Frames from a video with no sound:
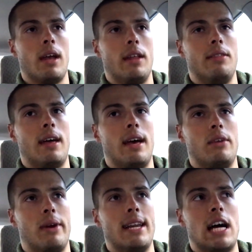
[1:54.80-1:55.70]
And
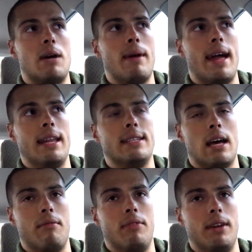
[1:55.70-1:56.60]
then right now I'm at
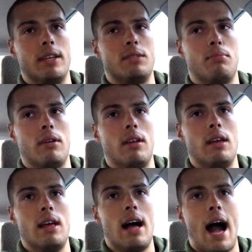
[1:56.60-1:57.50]
Anytime Fitness. But
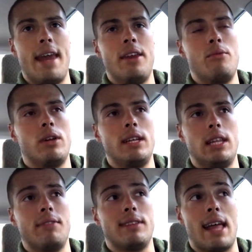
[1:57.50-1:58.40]
I didn't really
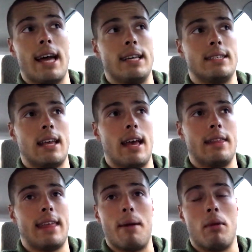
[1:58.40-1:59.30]
lift legs
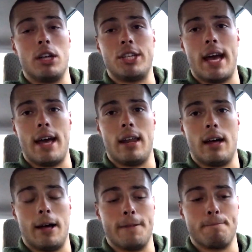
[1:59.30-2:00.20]
that much at
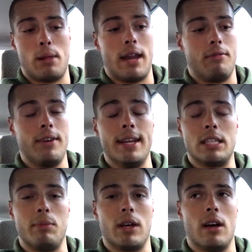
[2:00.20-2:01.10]
Planet
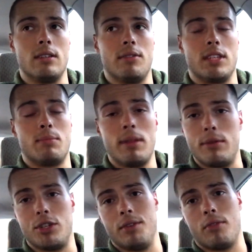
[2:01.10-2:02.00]
Fitness because of the Smith
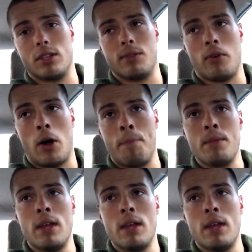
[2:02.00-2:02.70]
machine, first of all.